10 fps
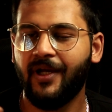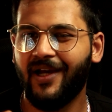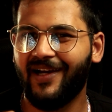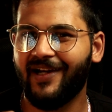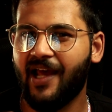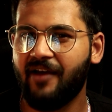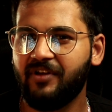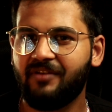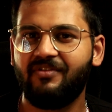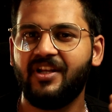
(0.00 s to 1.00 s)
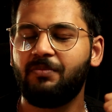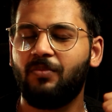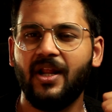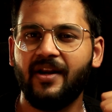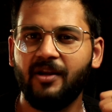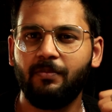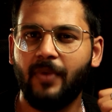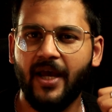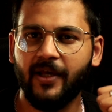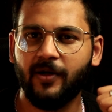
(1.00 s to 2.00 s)
and having a very blurry
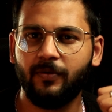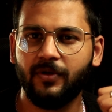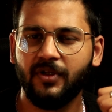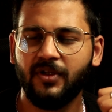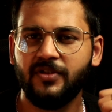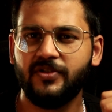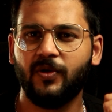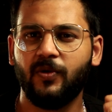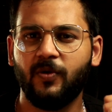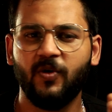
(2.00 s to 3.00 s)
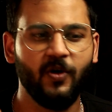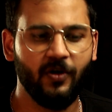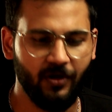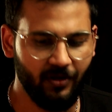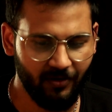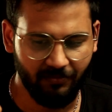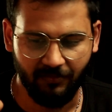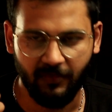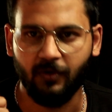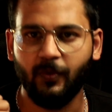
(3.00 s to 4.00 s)
background. So
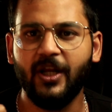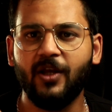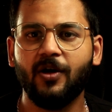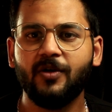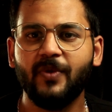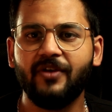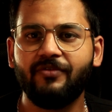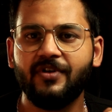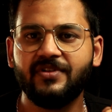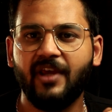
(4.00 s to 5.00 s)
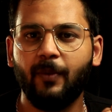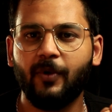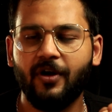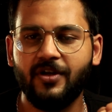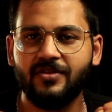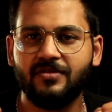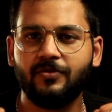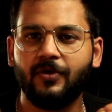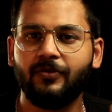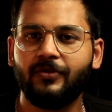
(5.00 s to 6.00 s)
when I got my first camera, I just
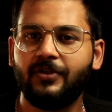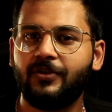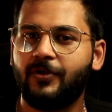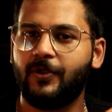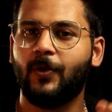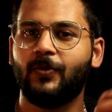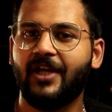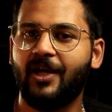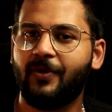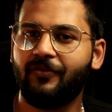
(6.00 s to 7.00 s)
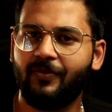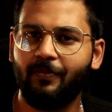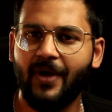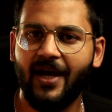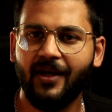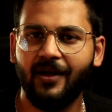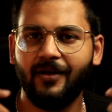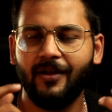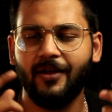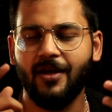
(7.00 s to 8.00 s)
took out the camera from bag
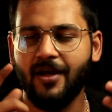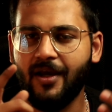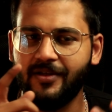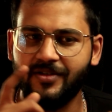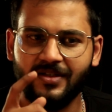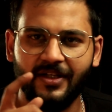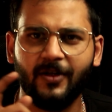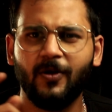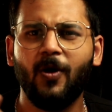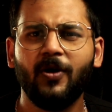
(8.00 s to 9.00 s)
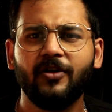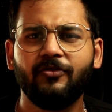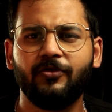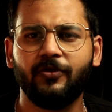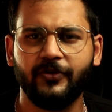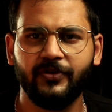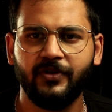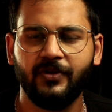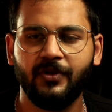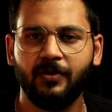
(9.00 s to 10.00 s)
and I just clicked a lot of photos.
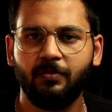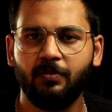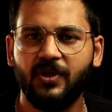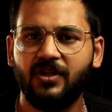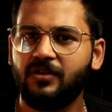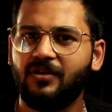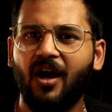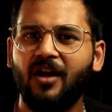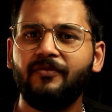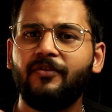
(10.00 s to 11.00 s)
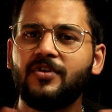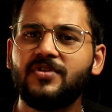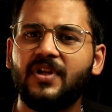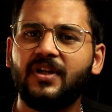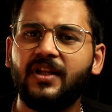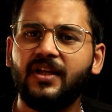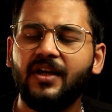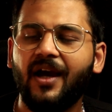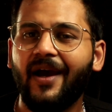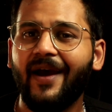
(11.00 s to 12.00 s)
But unfortunately,
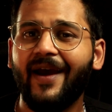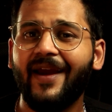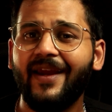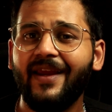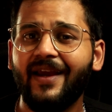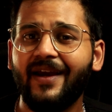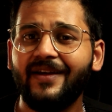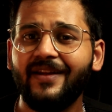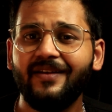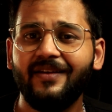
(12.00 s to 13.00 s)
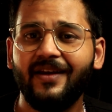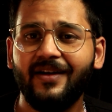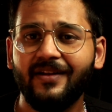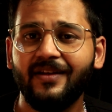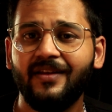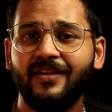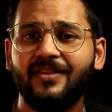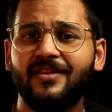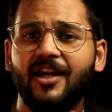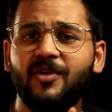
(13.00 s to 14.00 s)
I didn't get
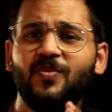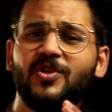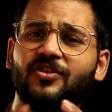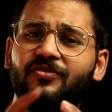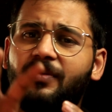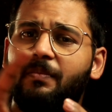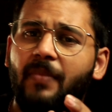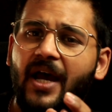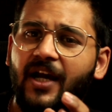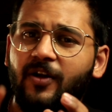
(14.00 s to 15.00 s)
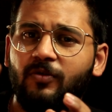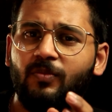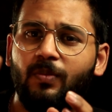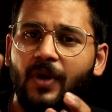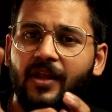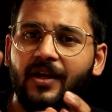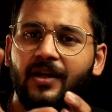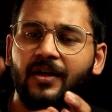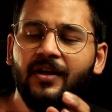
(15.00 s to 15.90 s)
that much of a background blur